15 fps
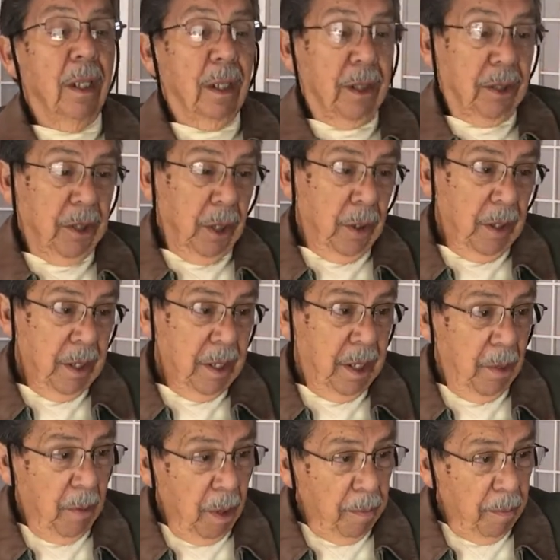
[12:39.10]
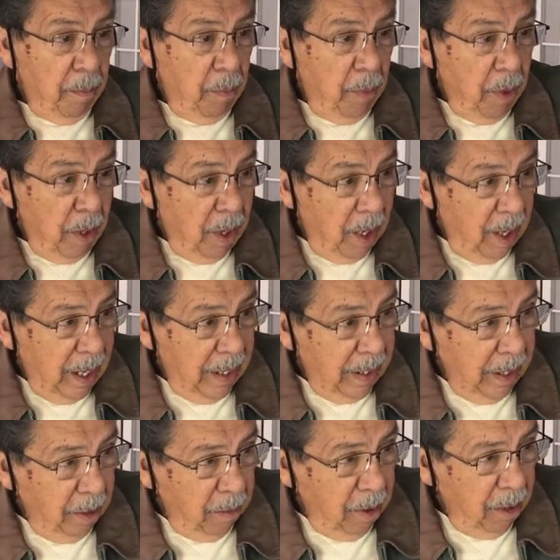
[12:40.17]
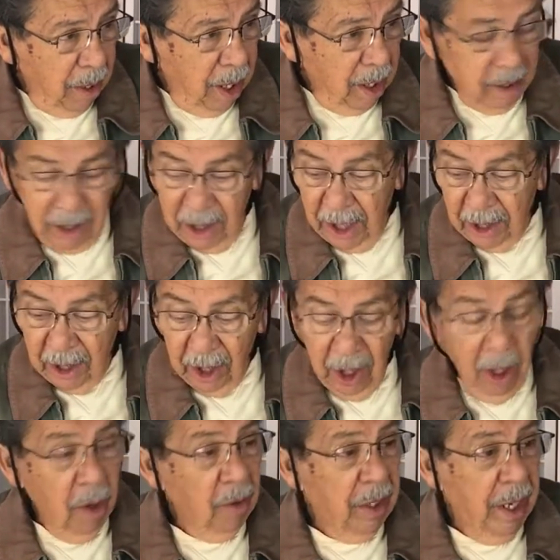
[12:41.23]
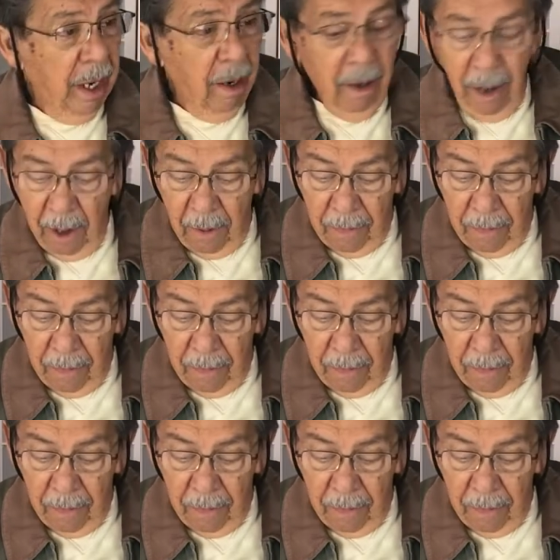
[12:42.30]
So let's see, I think we're all set to go there.